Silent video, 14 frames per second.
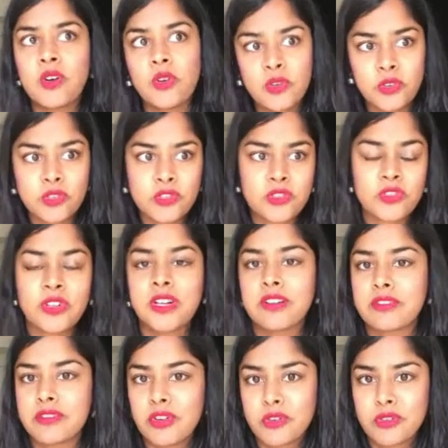oak tree, a
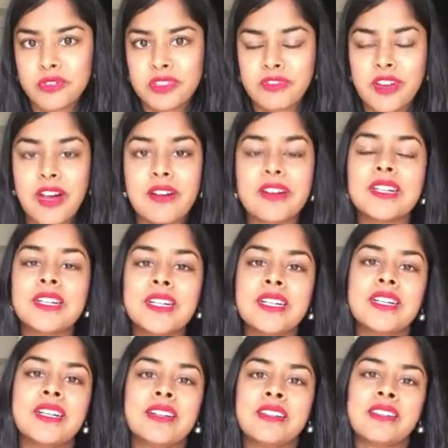rose flower.
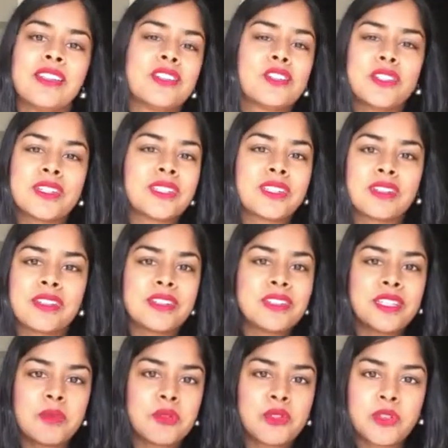They're just the
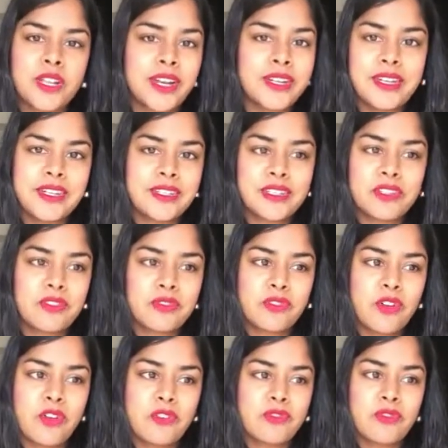conceptual ideas
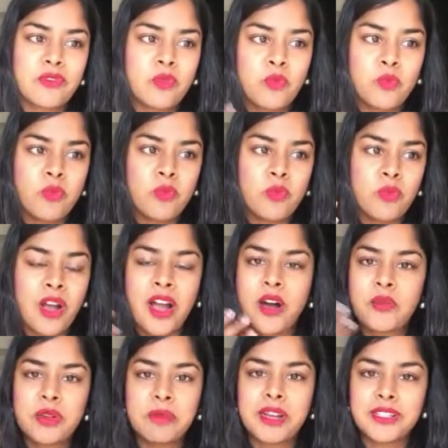of how
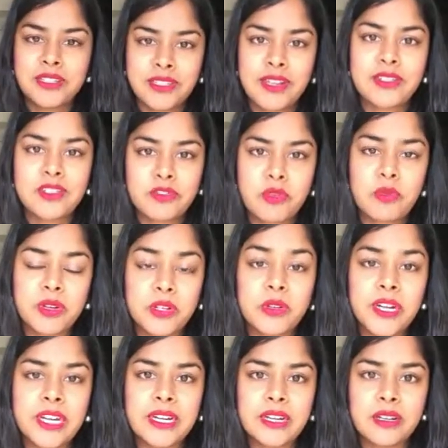we make sense of what we're
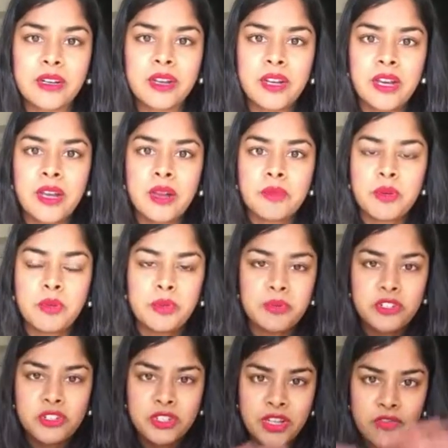looking at. But when we
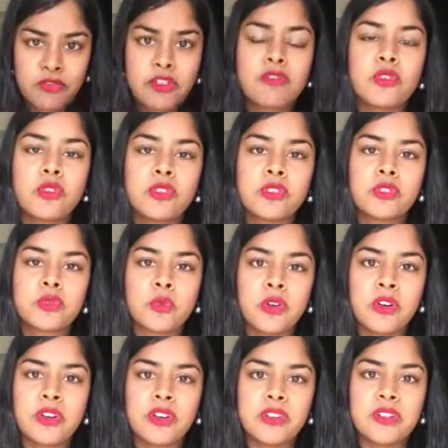just get rid of all those
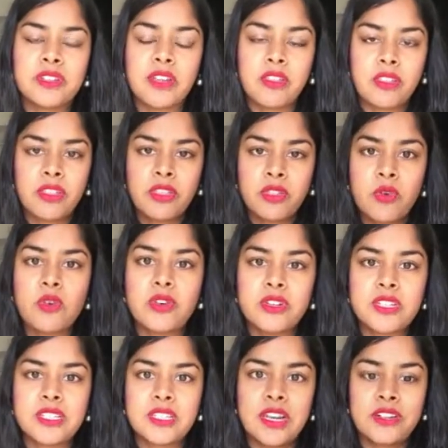words and
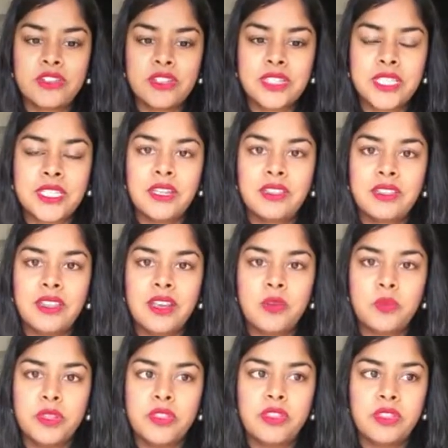thoughts and just sit there
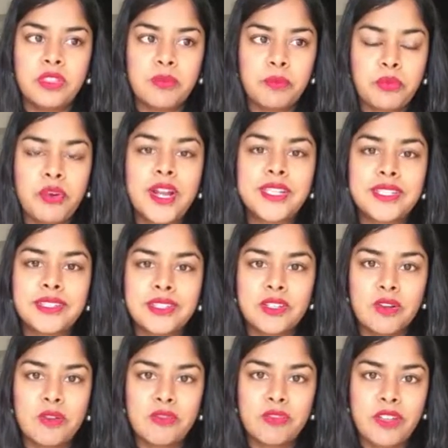with the presence
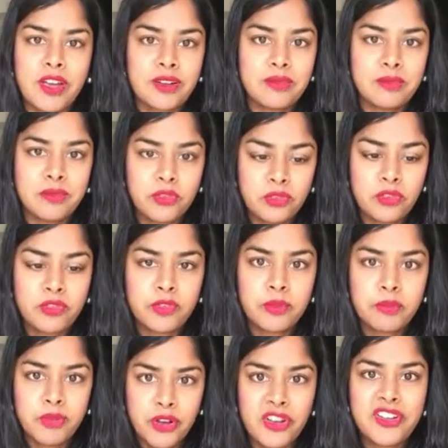of that beautiful
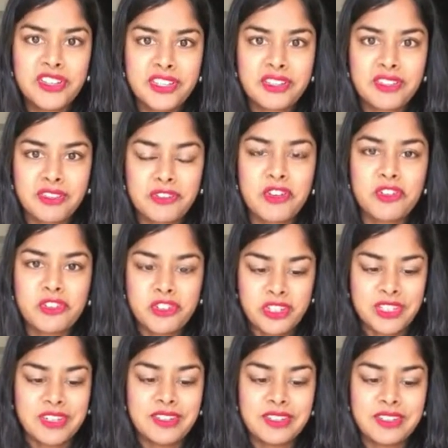burst of
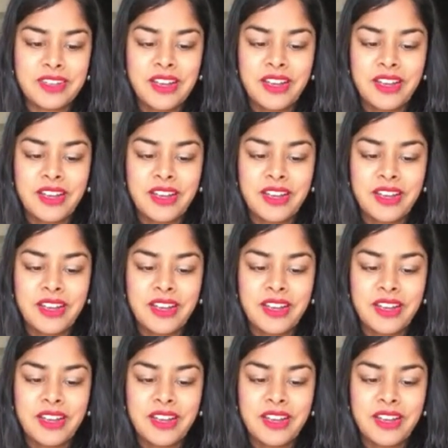consciousness,